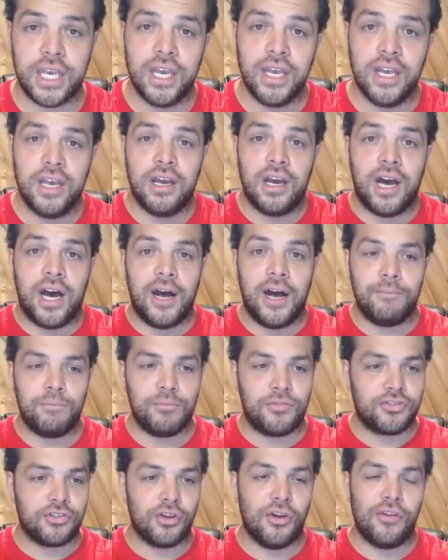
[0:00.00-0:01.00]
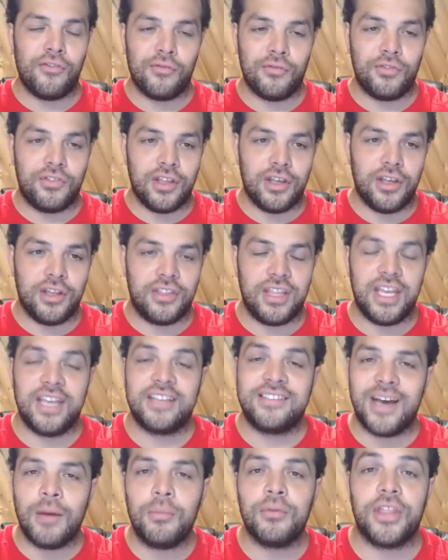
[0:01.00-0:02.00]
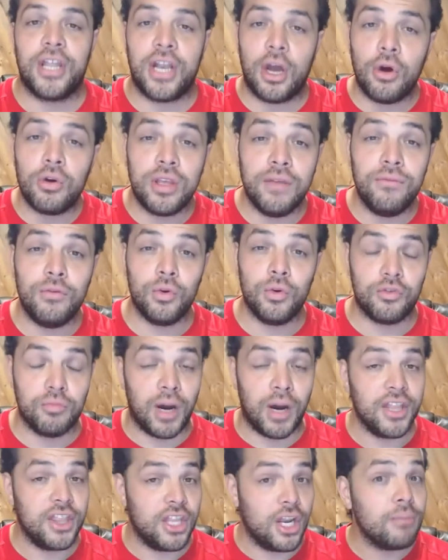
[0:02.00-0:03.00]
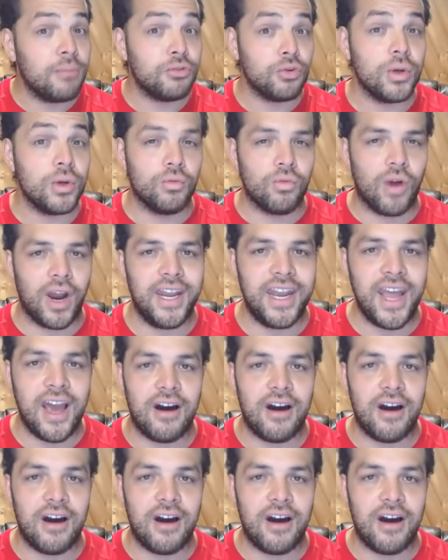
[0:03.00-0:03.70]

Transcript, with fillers: Um, so the, the example that I'll give you is mine that I'm doing right now.